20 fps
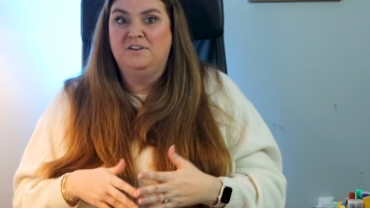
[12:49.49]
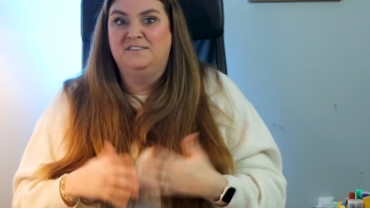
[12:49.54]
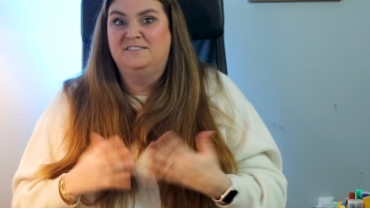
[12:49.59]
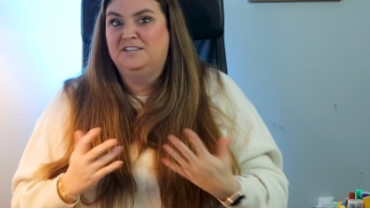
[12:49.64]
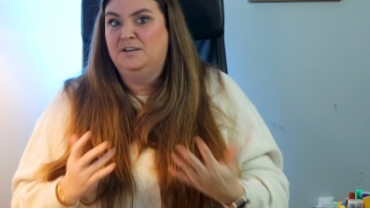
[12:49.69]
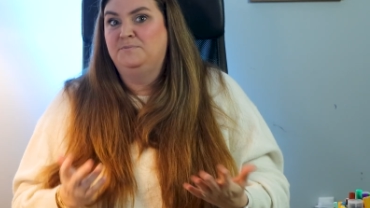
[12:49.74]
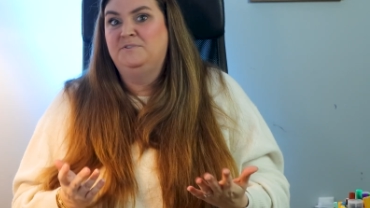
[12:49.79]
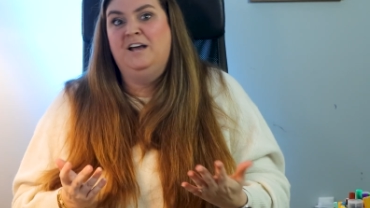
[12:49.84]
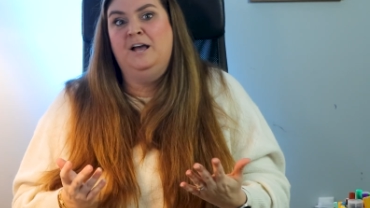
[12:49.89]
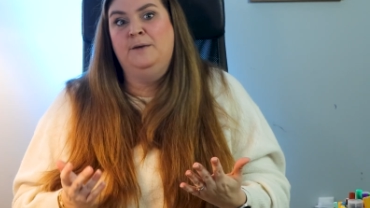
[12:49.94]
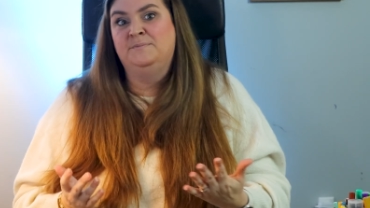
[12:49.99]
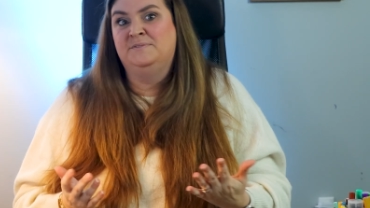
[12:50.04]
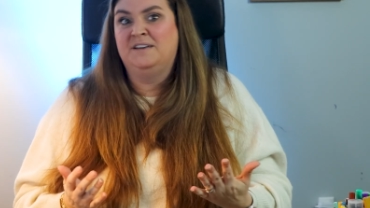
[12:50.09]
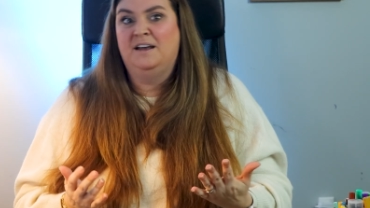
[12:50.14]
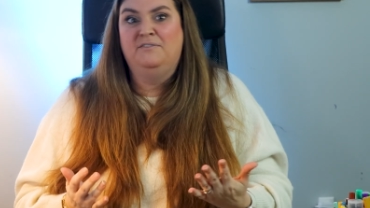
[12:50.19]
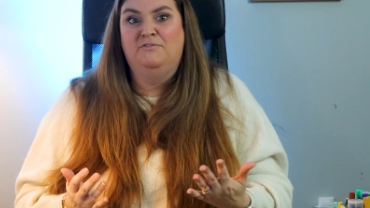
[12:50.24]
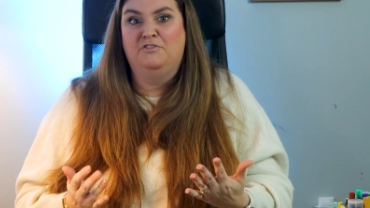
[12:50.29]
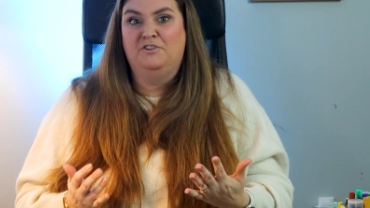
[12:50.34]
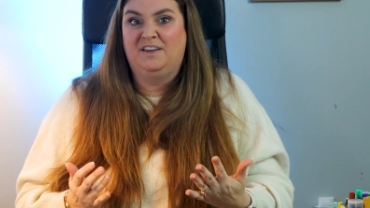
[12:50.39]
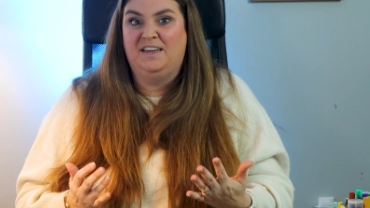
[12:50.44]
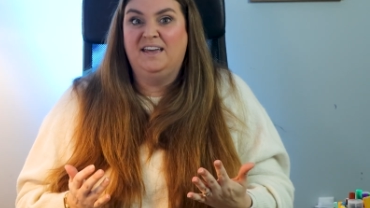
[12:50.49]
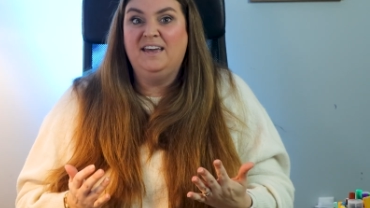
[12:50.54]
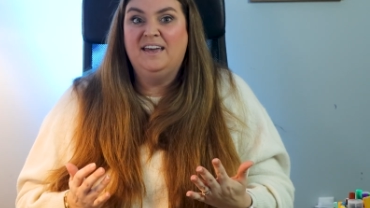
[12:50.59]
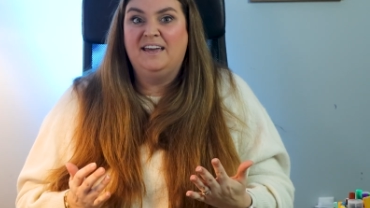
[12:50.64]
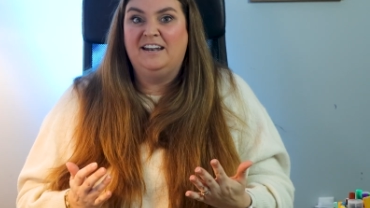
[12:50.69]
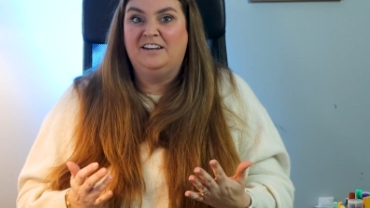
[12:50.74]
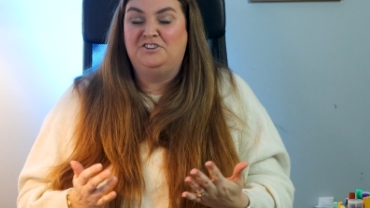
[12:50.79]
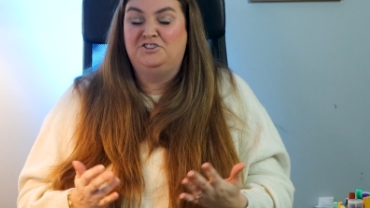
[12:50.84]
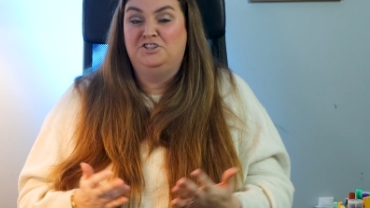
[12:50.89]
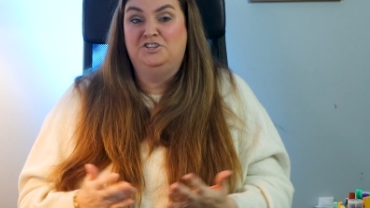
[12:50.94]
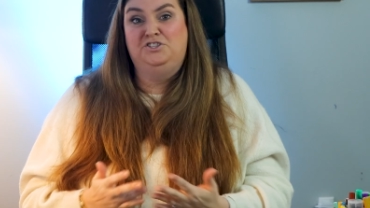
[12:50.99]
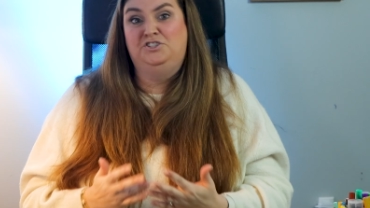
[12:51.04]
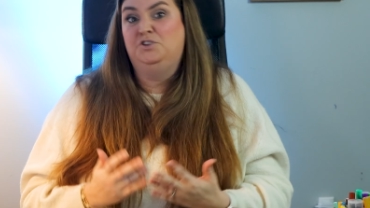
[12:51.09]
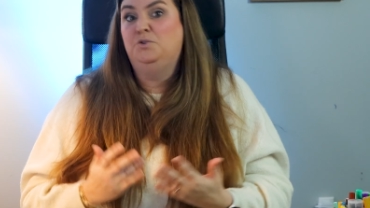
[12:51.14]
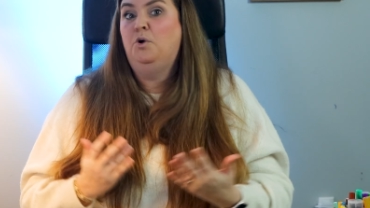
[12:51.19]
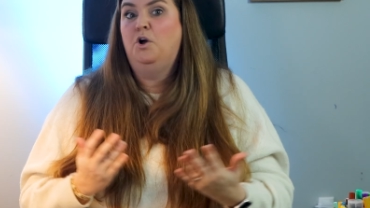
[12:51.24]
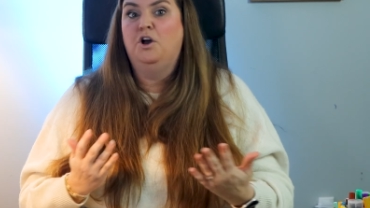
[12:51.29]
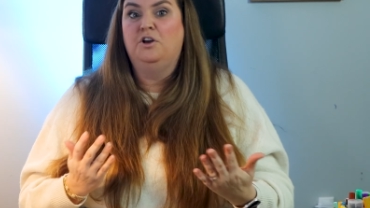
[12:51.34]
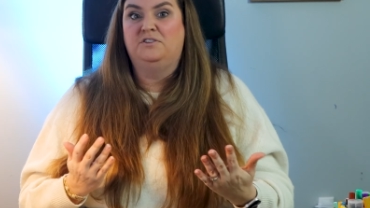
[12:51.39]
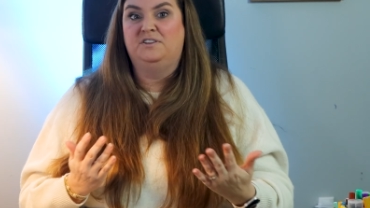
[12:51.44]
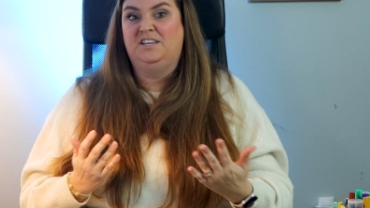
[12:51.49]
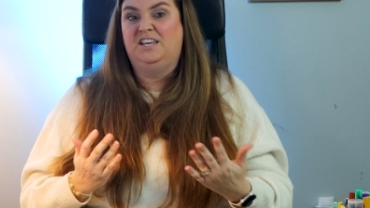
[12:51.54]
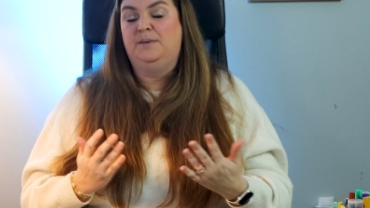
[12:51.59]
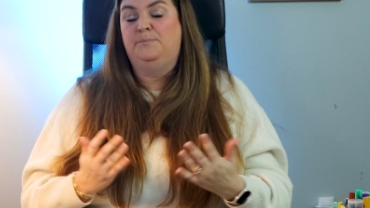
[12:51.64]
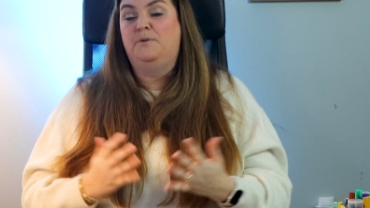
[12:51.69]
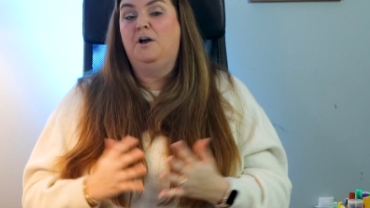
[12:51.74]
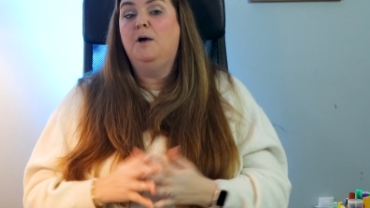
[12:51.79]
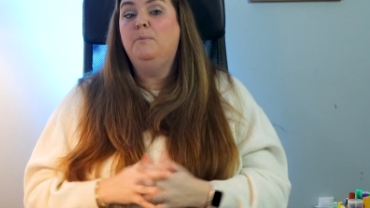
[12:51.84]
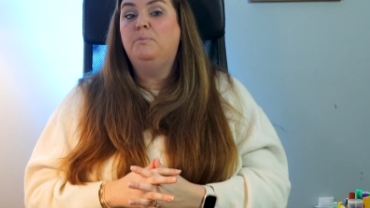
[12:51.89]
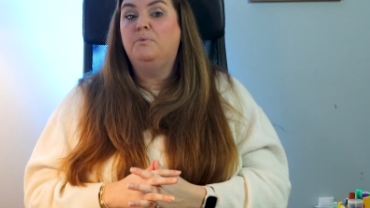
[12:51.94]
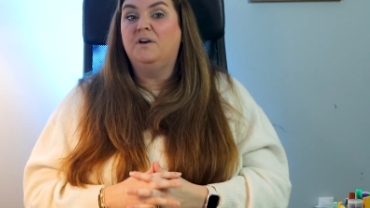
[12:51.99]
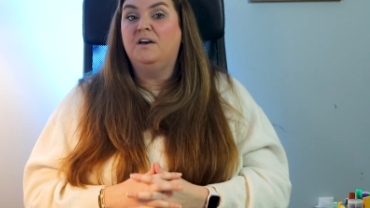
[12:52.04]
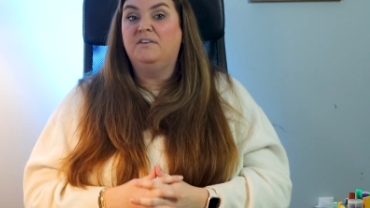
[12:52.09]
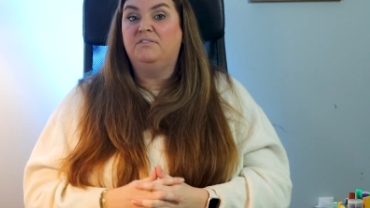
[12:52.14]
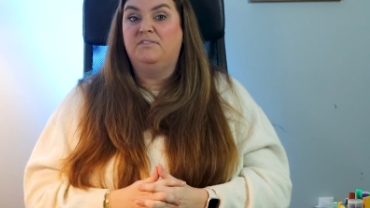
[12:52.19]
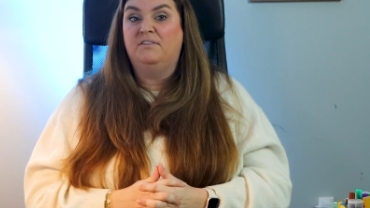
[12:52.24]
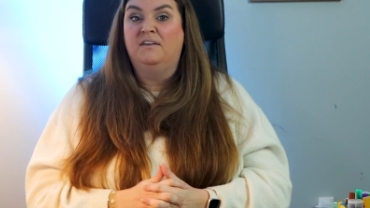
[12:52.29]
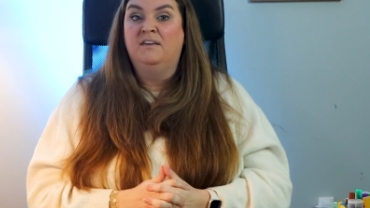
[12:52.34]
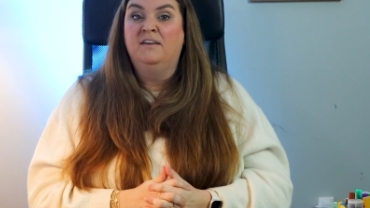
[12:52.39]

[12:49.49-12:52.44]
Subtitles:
and sometimes I forget. It's just too hard to keep up with.